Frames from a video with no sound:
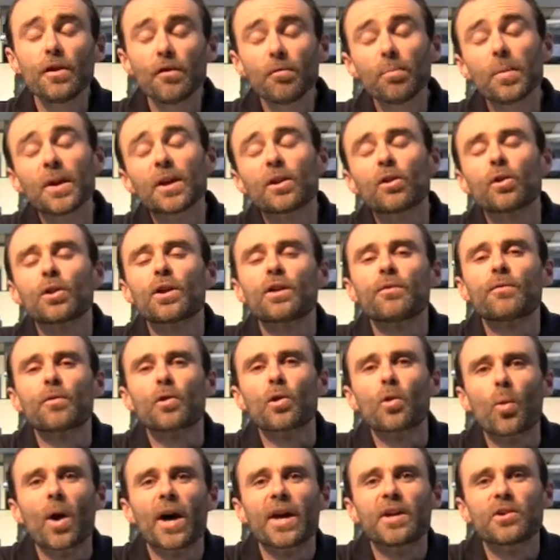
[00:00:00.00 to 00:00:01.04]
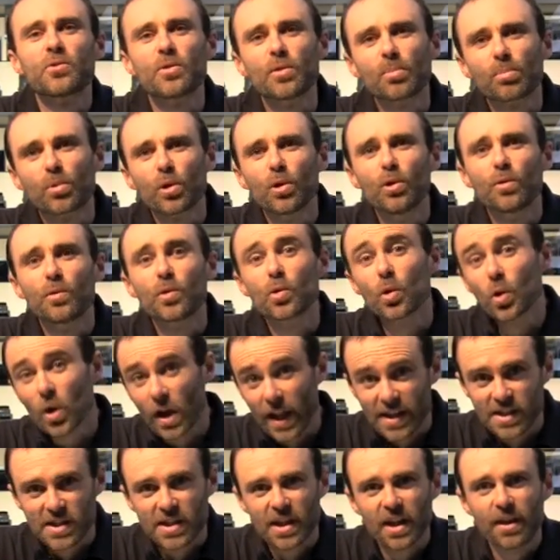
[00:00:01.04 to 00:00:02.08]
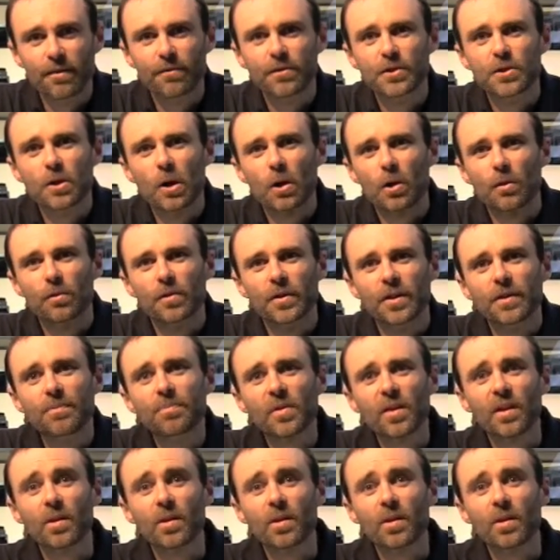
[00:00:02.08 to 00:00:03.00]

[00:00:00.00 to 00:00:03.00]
If you've been looking for a way to improve your landscape photography,